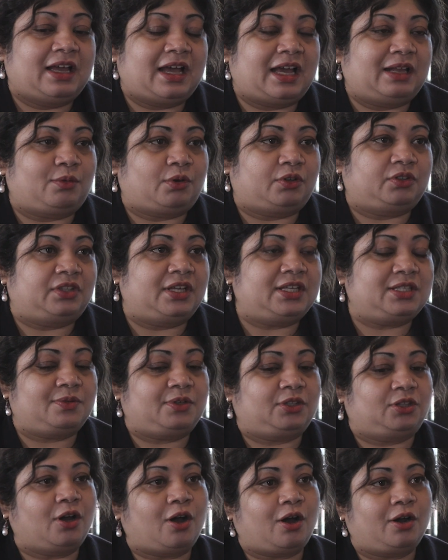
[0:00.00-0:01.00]
and one of the things
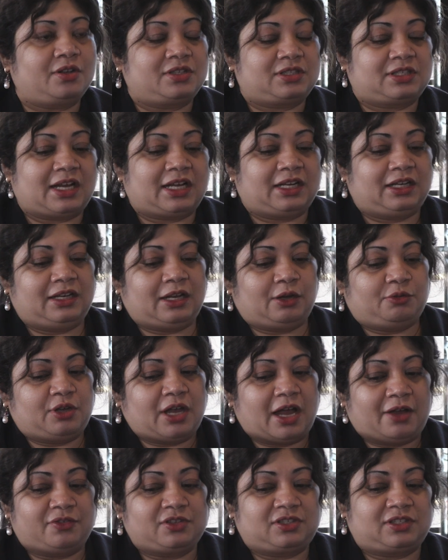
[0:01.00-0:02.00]
we thought is that now you
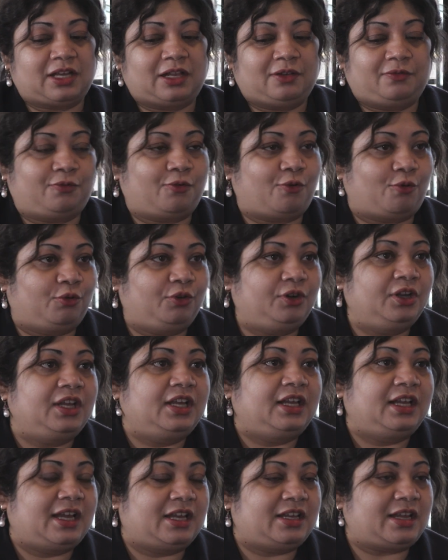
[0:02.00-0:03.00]
have a cell phone
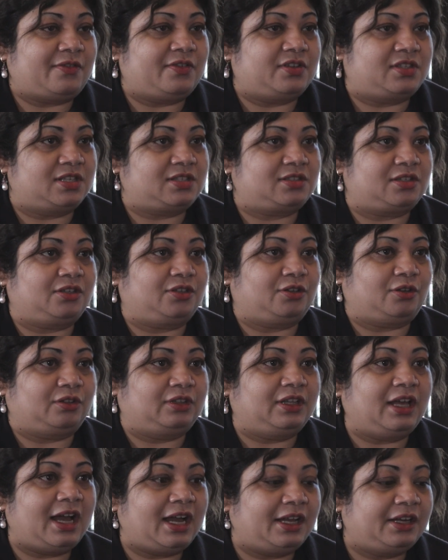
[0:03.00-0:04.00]
you have assistant
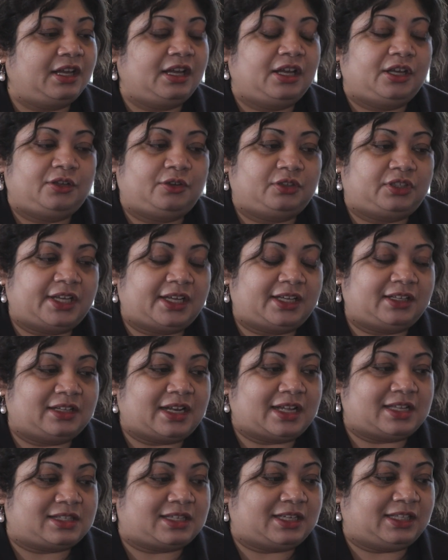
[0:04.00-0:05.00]
on that you're taking
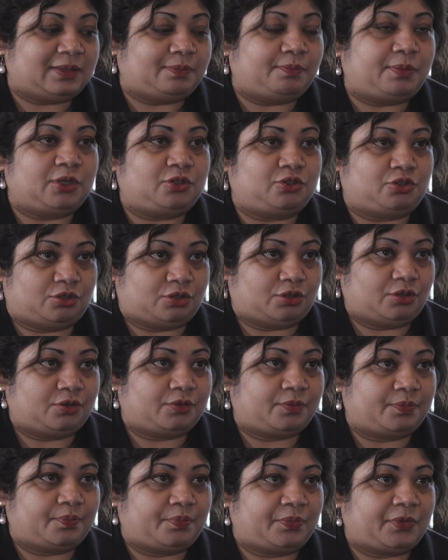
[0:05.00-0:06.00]
let's say the picture
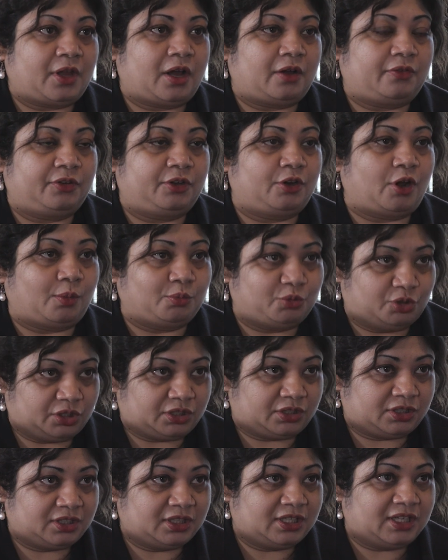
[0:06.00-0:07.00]
of an
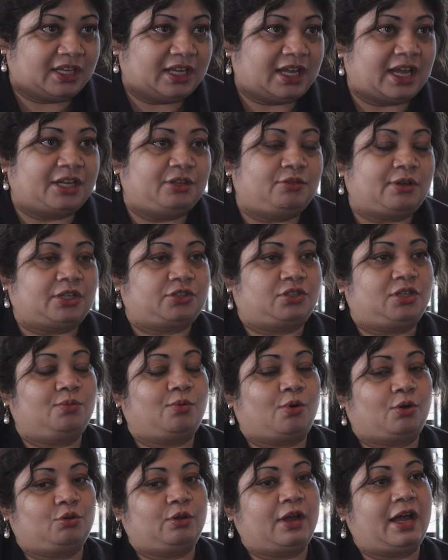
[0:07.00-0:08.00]
object mm-hmm. and you actually
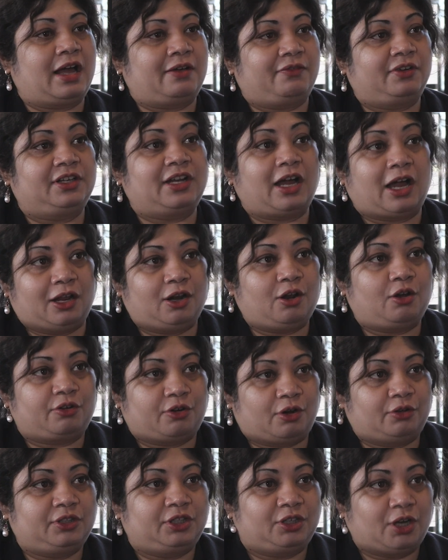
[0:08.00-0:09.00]
want to have a dialogue
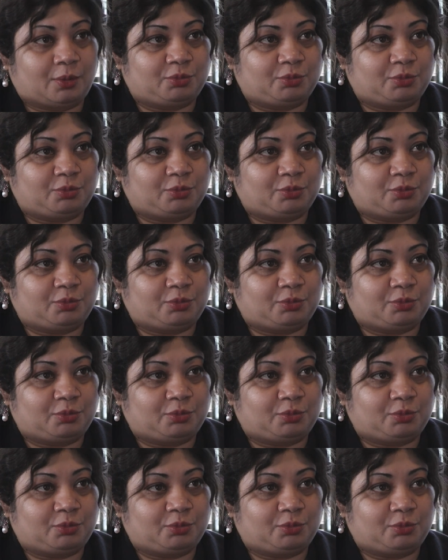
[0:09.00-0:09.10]
around that